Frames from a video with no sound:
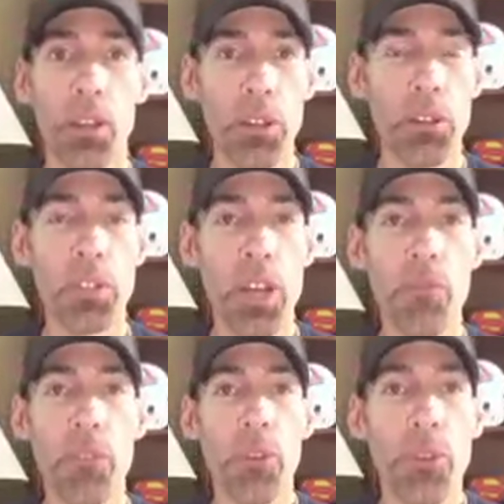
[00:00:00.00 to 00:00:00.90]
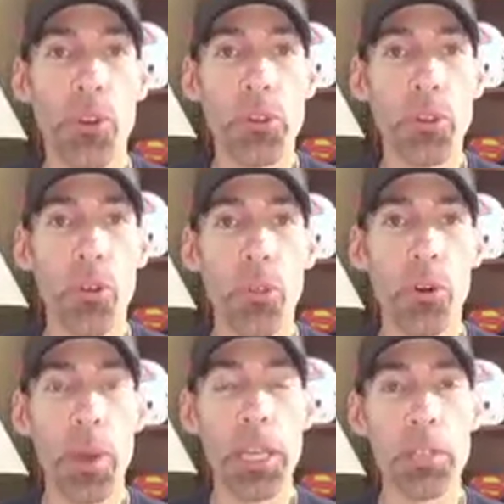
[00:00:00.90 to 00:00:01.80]
Good news there for the 32-year-old
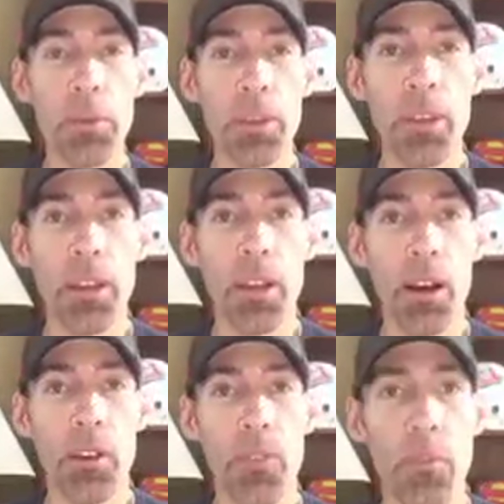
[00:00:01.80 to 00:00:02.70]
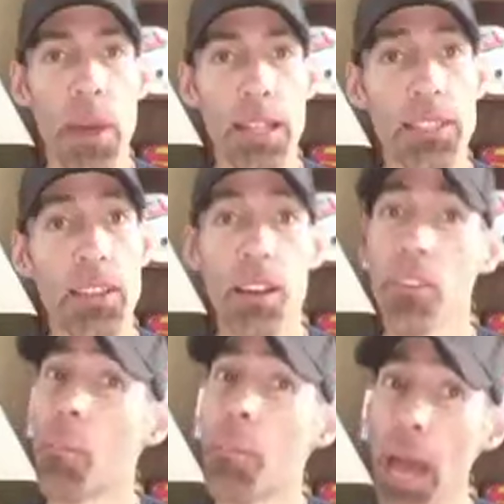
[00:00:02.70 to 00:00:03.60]
third baseman of the Mets.
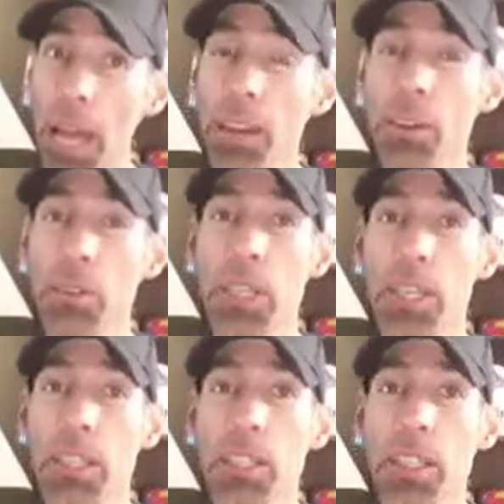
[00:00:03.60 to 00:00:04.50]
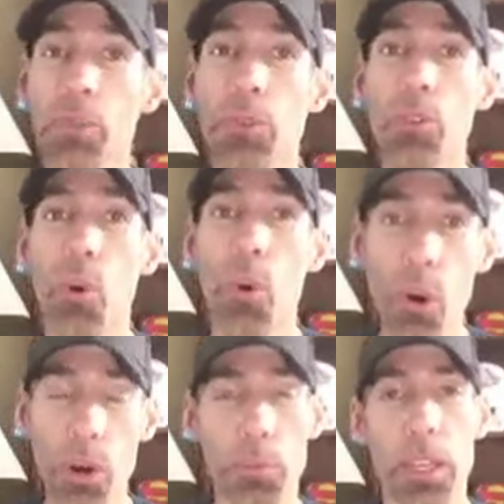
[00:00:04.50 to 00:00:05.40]
The bad news is he was
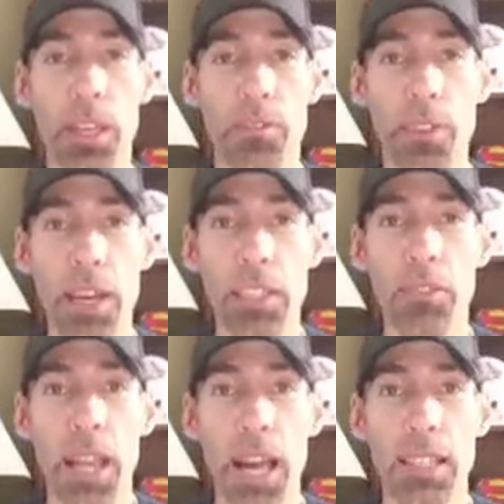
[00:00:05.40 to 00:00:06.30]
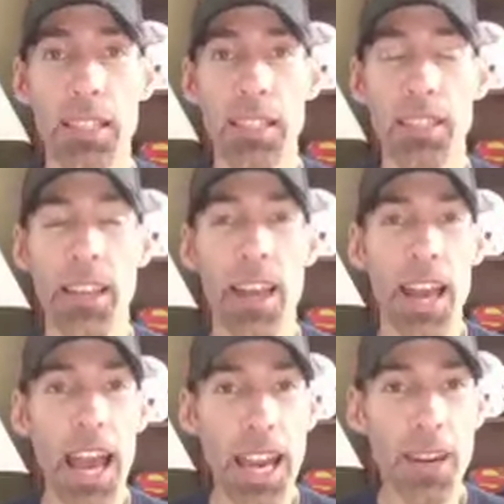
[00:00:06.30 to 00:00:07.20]
horribly ineffective last season.
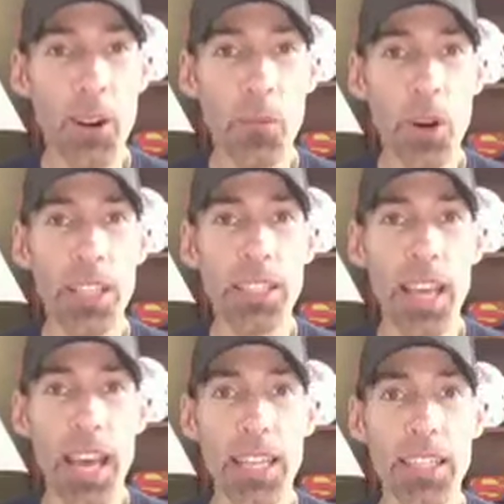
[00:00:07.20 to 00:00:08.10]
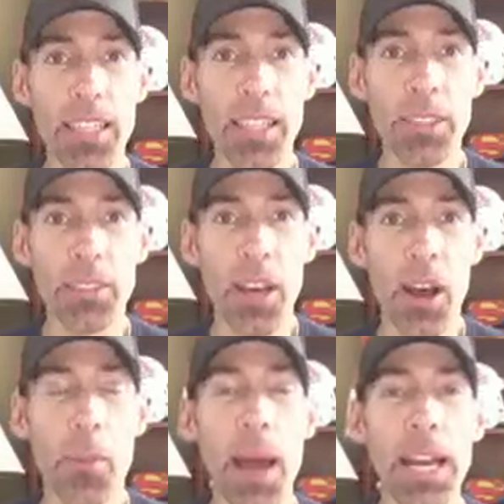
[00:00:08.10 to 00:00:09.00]
8 home runs, 8 steals,
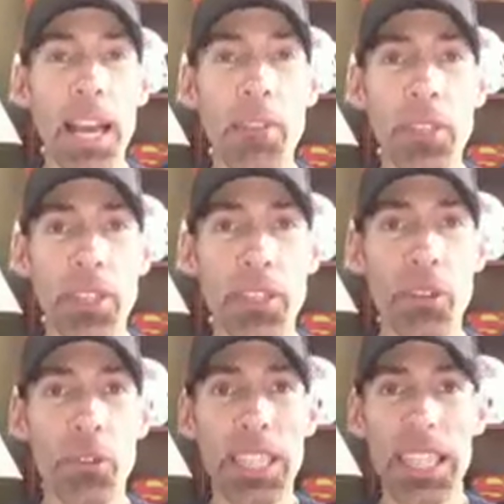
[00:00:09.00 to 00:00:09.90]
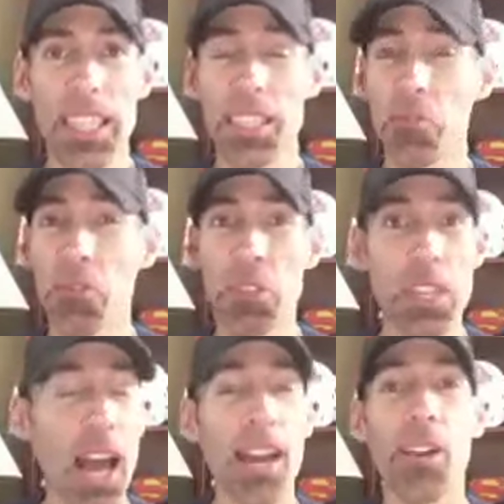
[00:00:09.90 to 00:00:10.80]
a batting average in the 260s.
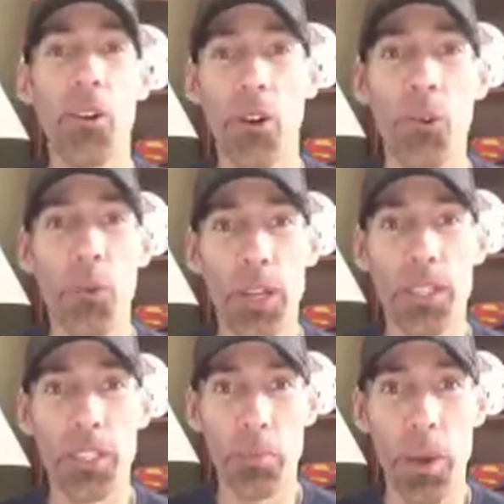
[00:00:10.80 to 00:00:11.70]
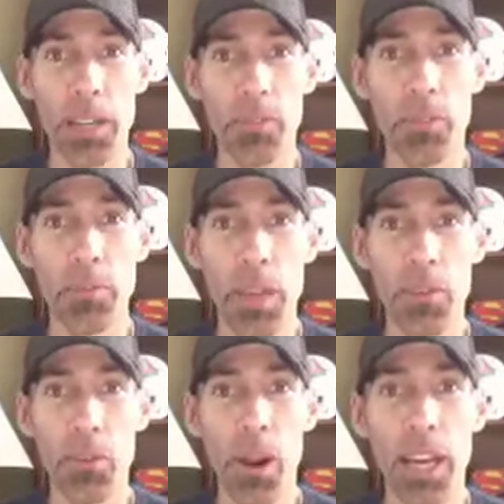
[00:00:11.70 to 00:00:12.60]
Not at all what is expected from
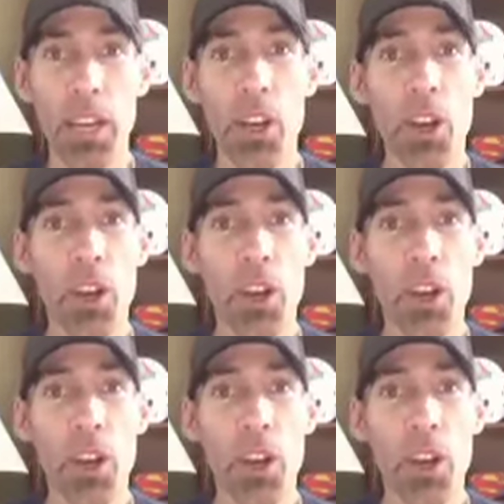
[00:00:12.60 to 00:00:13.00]
David Wright.